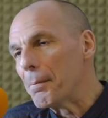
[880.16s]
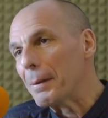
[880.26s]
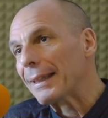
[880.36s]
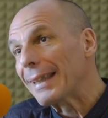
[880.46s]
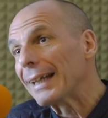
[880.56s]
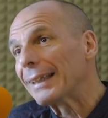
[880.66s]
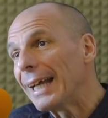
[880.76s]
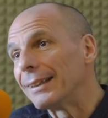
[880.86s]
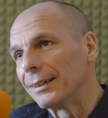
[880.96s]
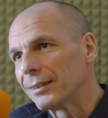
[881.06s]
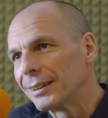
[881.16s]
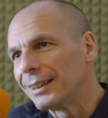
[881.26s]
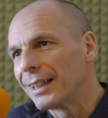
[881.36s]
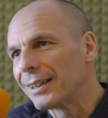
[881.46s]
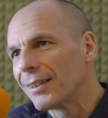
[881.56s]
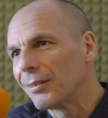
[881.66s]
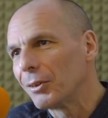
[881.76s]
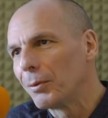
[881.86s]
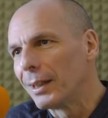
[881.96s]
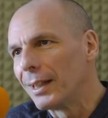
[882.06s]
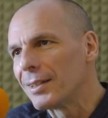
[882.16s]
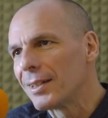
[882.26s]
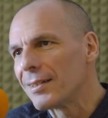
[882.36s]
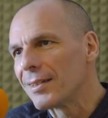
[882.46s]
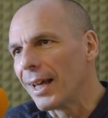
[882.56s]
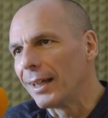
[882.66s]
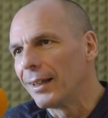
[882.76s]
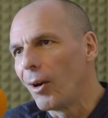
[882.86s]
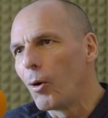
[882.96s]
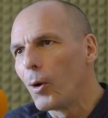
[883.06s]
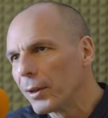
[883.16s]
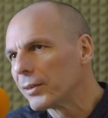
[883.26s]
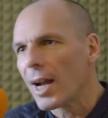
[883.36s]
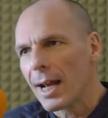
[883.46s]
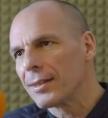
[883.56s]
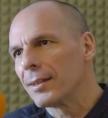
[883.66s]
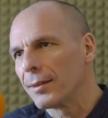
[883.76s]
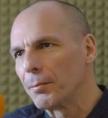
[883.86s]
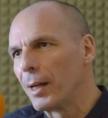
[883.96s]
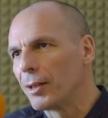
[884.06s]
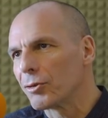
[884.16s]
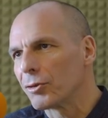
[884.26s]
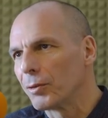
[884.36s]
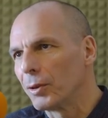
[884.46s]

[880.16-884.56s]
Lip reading: But that ended in 1971, and since then, all the trials and tribulations of